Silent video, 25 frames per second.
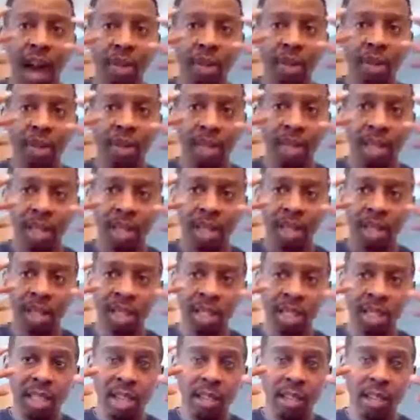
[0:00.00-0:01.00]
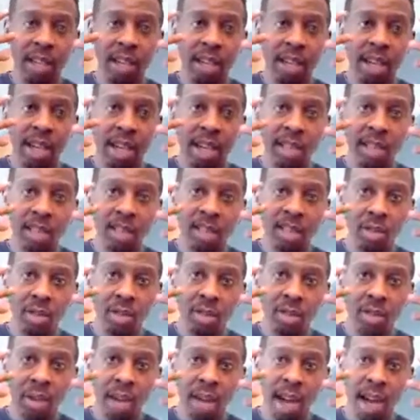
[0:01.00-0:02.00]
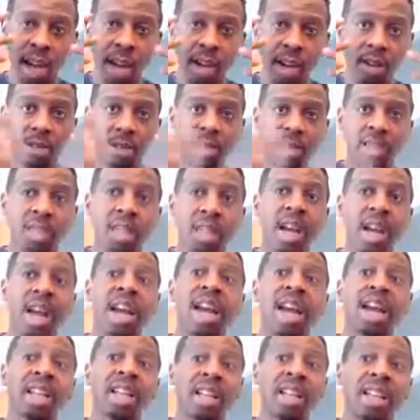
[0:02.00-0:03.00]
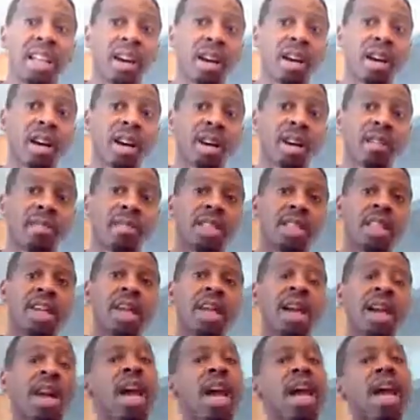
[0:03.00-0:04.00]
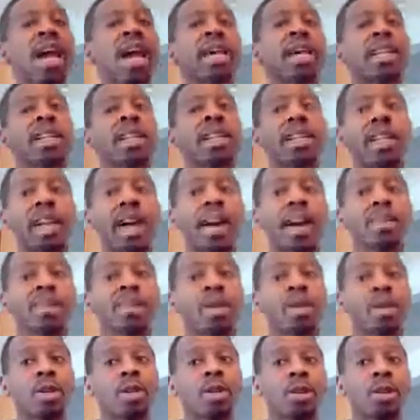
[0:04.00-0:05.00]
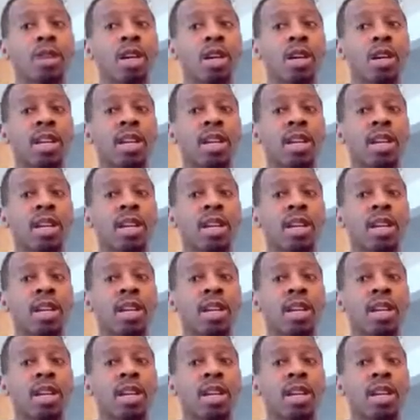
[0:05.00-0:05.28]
eye protection like safety glasses or goggles, gloves, and a lab coat.